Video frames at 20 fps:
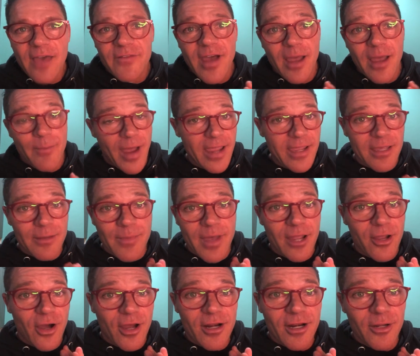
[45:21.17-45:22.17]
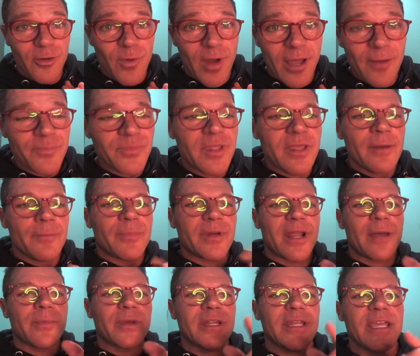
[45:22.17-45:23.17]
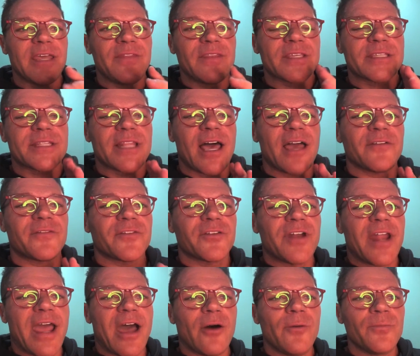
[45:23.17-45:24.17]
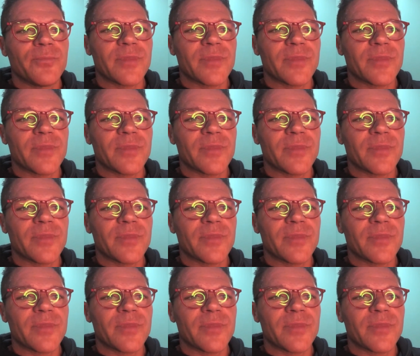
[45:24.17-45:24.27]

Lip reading: I might come back on in a little while, but I'm going to end this live for now.